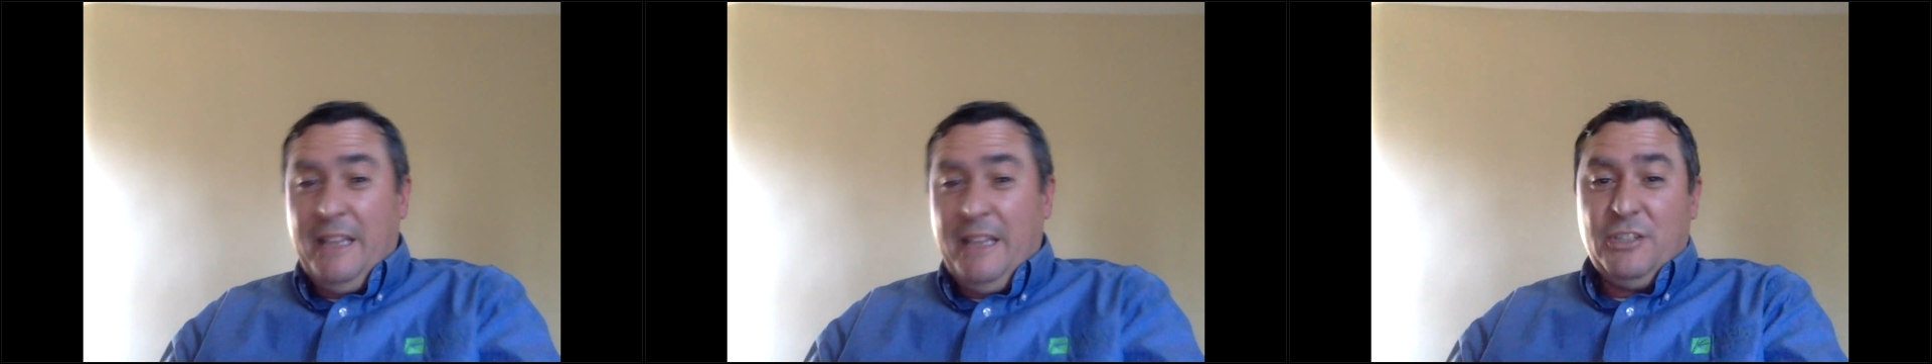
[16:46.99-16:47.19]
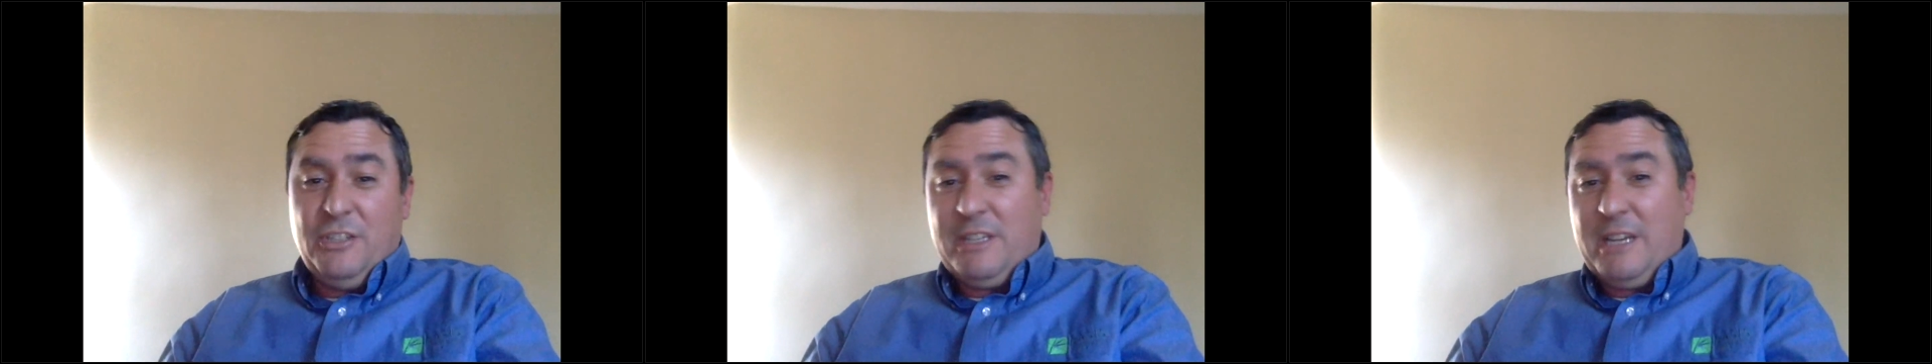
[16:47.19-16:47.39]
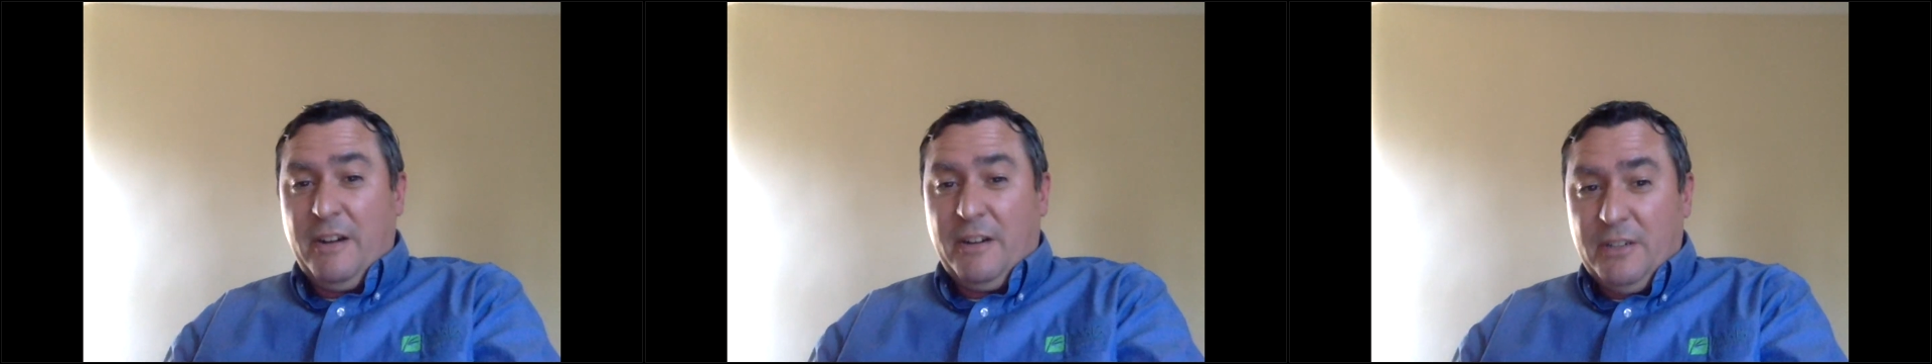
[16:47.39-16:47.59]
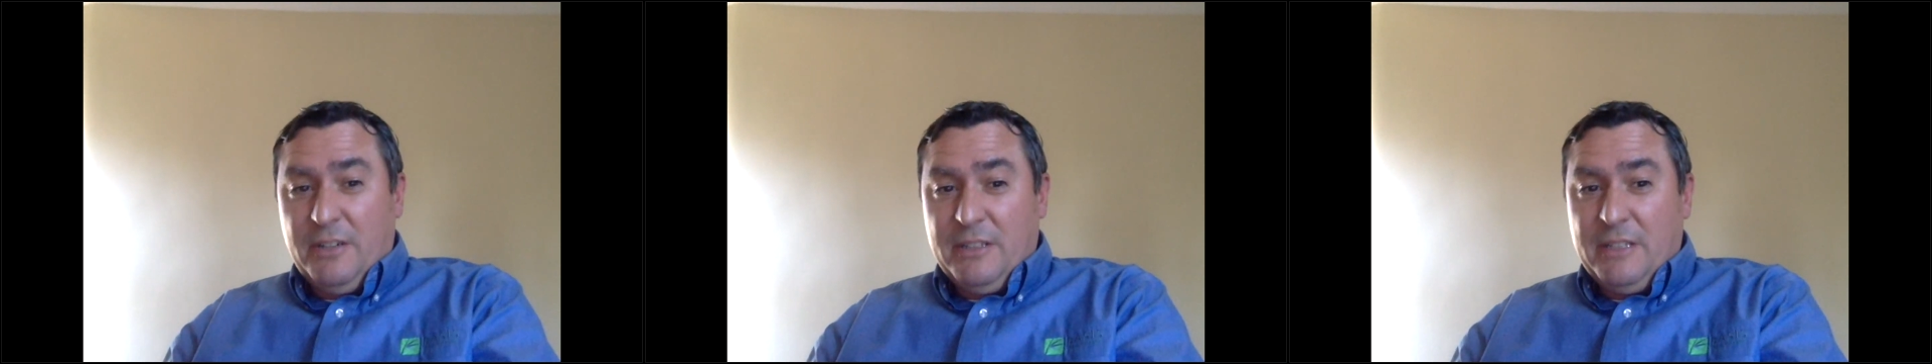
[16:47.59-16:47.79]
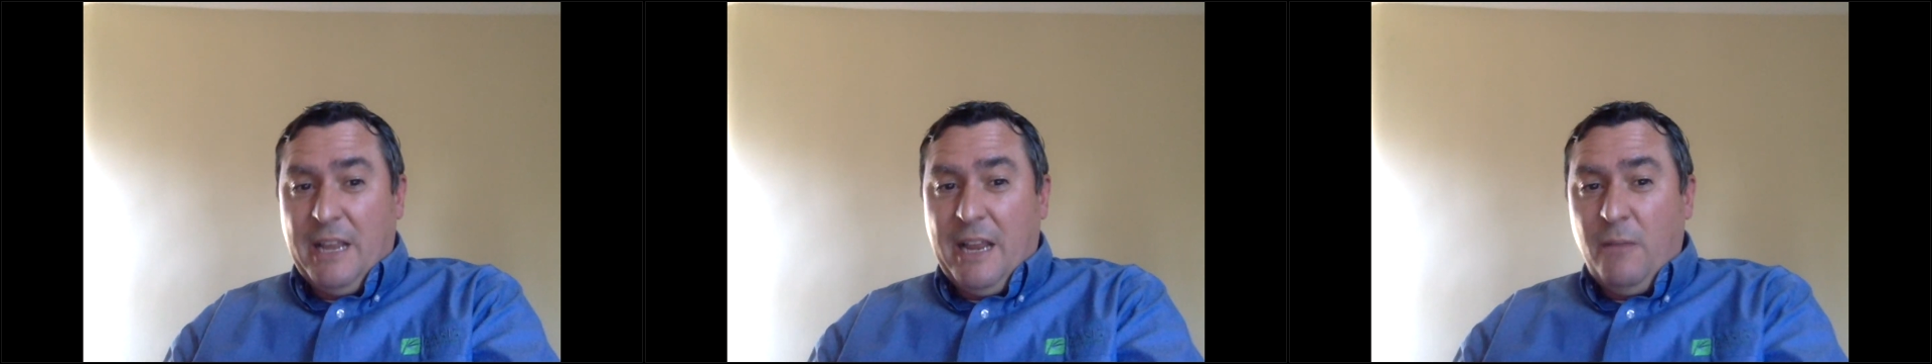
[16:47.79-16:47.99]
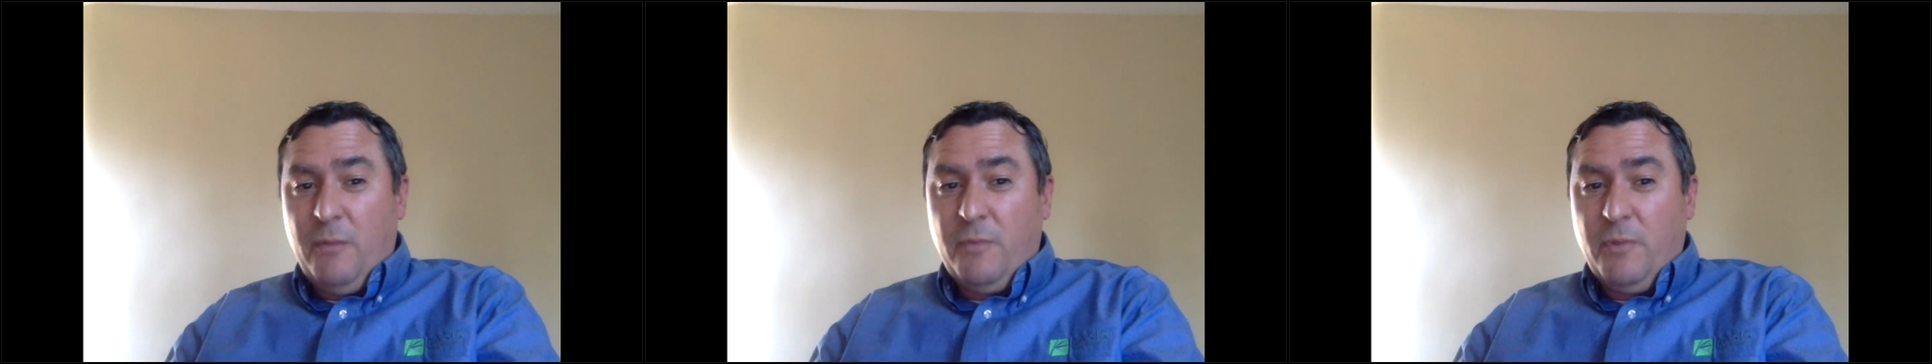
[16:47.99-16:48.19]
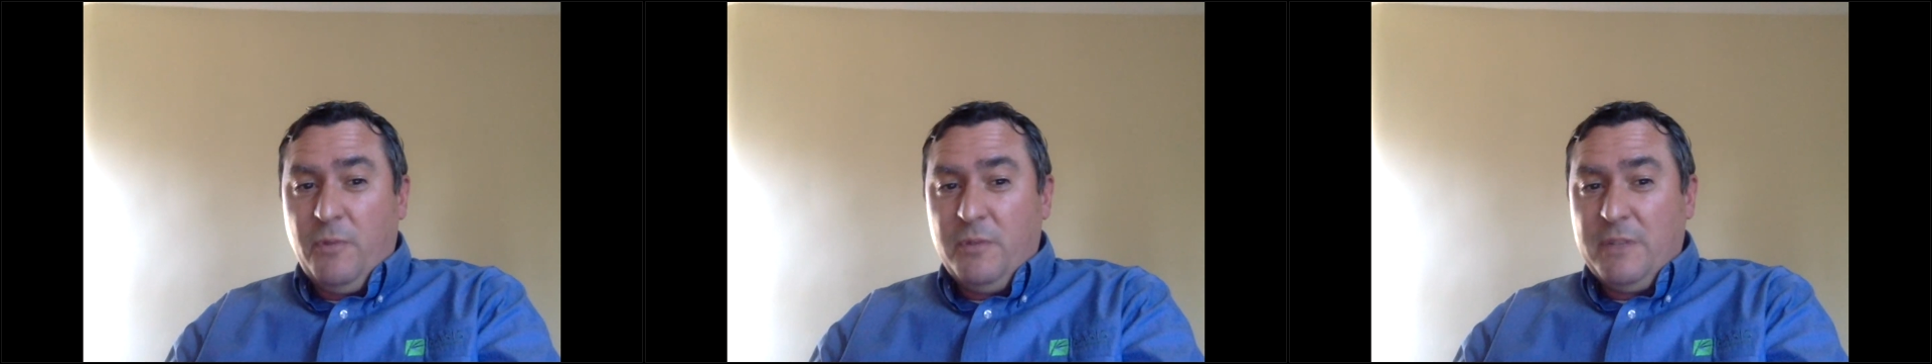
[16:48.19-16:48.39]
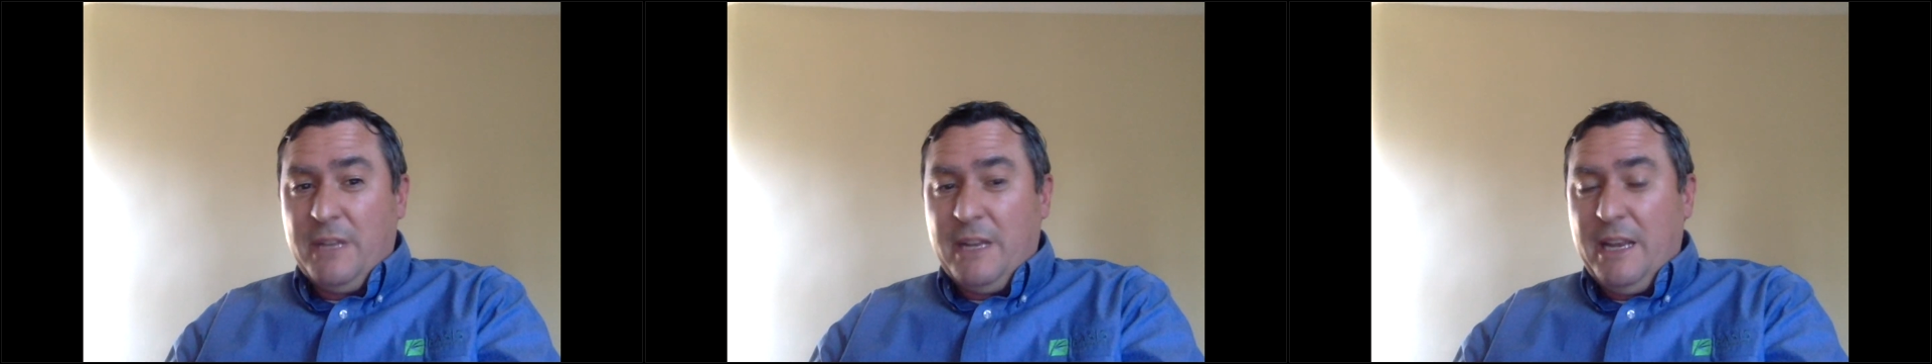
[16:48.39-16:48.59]
English characters, how would
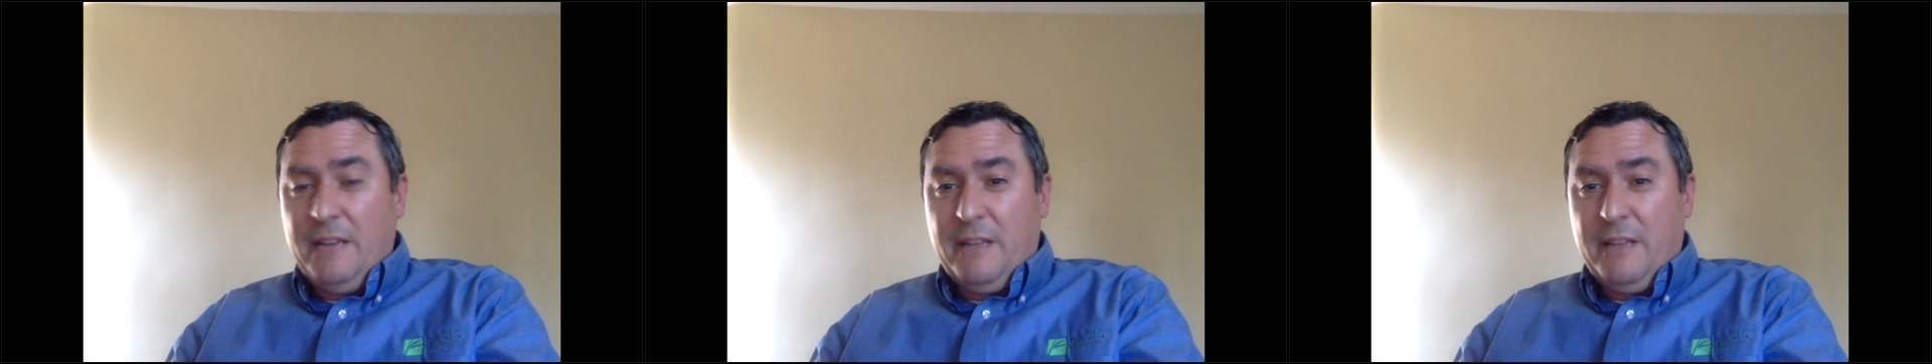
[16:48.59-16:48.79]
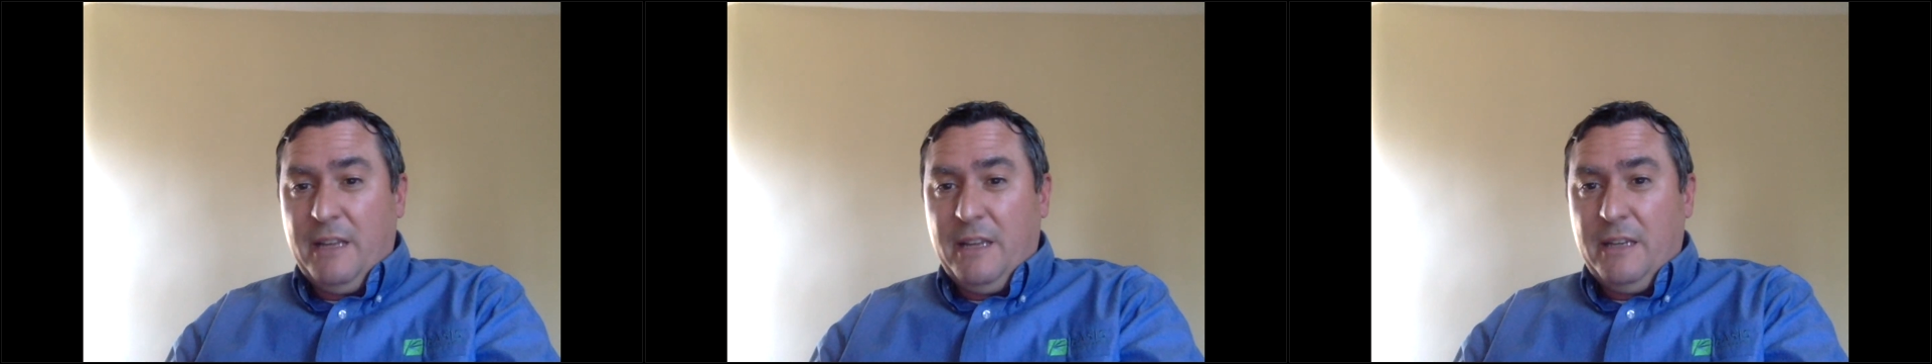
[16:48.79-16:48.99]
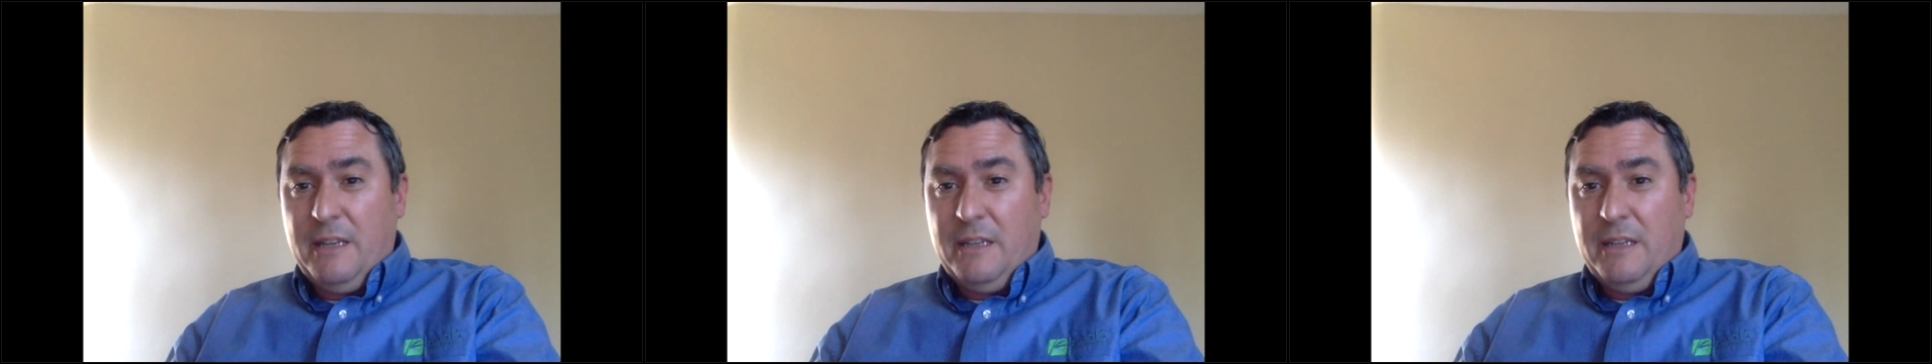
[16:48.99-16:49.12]
Rosette handle that?